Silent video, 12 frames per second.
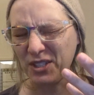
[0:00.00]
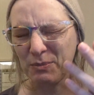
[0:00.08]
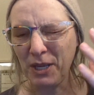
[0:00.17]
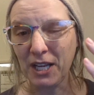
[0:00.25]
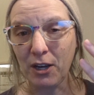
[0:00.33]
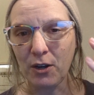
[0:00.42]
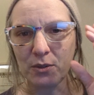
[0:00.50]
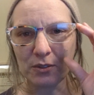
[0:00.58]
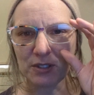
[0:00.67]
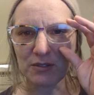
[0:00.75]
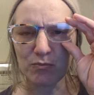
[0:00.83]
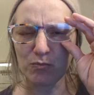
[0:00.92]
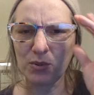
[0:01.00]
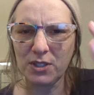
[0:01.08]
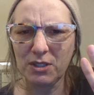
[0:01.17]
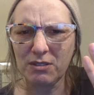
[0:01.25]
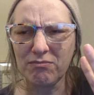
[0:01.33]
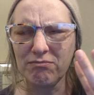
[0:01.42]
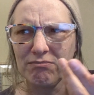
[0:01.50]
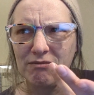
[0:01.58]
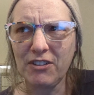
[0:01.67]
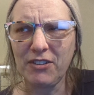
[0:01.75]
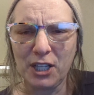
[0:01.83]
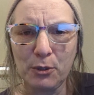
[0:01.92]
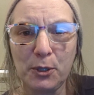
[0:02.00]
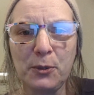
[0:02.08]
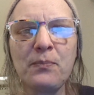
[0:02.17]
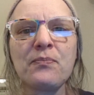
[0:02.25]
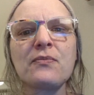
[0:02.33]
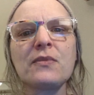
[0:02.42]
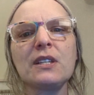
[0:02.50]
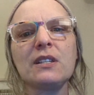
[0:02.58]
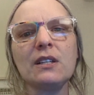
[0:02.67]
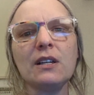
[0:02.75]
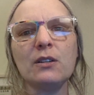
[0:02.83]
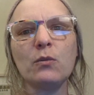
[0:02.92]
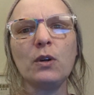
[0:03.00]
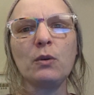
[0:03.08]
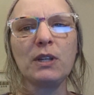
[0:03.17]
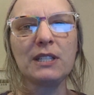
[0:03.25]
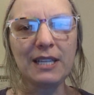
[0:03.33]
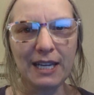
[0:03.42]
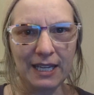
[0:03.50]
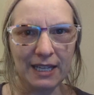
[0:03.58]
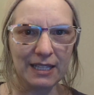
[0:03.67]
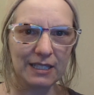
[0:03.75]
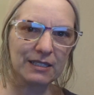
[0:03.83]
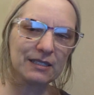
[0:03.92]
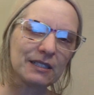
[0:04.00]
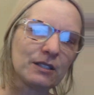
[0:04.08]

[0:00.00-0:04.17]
Petco. It's pretty available. When we take this